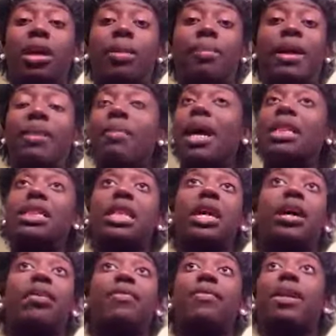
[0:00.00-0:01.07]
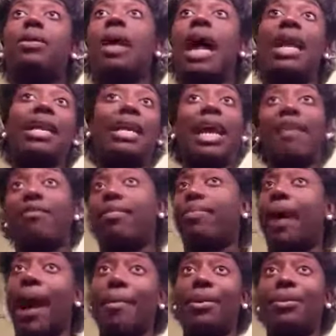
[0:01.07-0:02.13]
Me, myself, I didn't have a
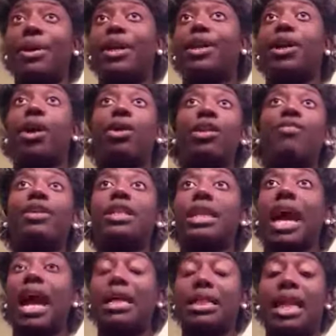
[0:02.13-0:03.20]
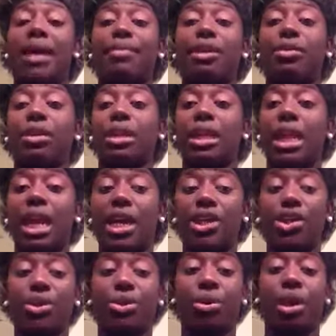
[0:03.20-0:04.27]
problem with it. The only reason I stopped using the
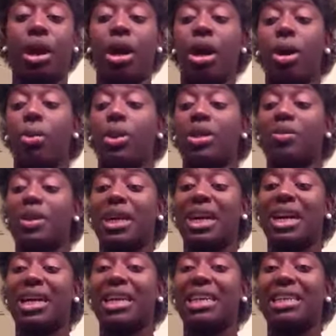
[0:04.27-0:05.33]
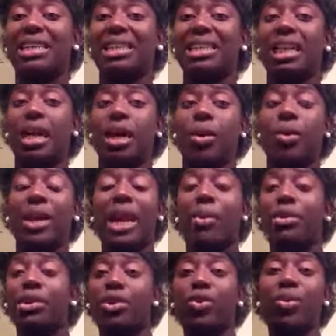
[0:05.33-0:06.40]
Cantu was because when I
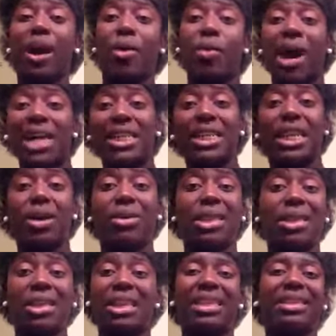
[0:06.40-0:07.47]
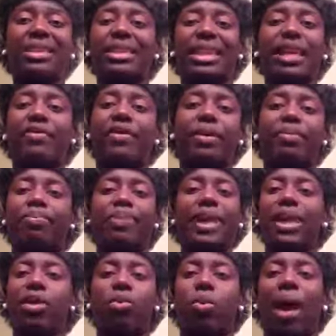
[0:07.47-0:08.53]
would do my wash and goes, it just left a
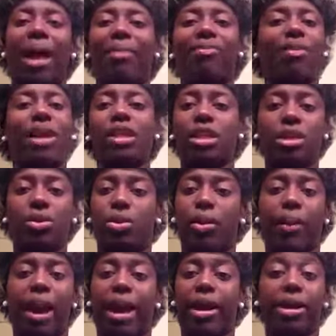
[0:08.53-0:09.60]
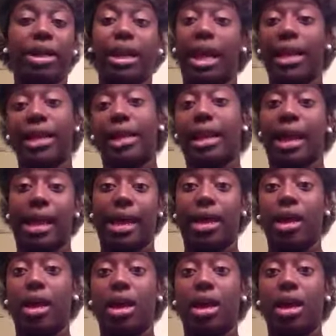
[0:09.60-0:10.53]
big white residue in my hair that I didn't like.